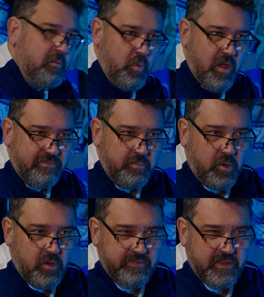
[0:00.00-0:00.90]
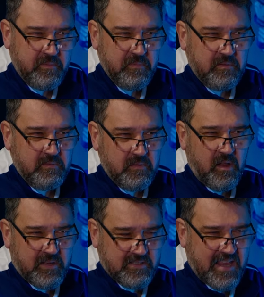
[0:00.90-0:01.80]
worth more. I think,
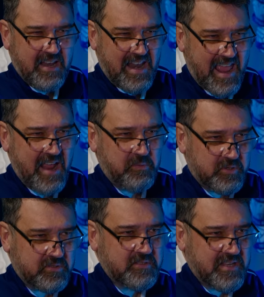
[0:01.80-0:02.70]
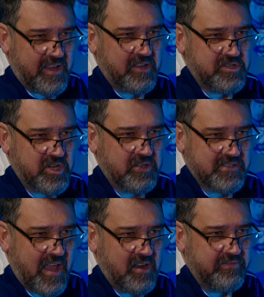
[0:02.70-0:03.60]
like I say, Laird was taking
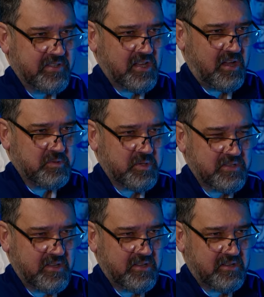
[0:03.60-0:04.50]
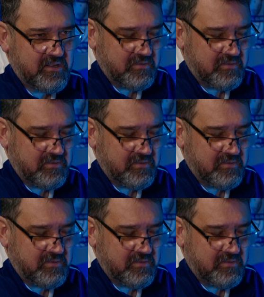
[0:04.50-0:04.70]
chunks out of at times, wasn't he? That could have